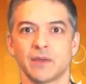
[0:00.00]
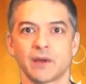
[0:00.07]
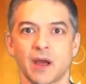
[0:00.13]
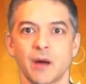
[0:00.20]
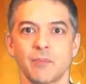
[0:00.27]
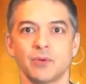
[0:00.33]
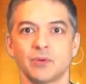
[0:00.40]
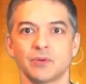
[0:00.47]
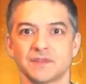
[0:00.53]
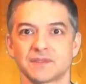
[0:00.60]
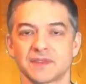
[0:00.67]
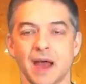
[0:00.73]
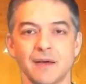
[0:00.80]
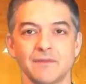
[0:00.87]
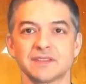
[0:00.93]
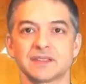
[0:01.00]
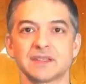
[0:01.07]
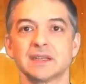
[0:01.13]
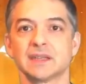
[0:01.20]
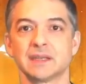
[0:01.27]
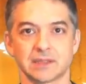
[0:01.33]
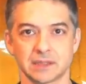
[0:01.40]
the couple is
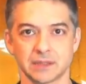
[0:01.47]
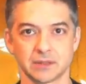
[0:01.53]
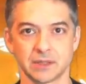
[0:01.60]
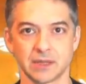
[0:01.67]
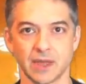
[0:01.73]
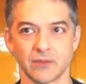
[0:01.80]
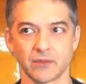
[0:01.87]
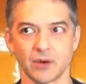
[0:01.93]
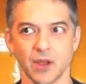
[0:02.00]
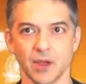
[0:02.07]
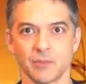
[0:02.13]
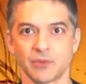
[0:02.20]
obviously eating dinner together,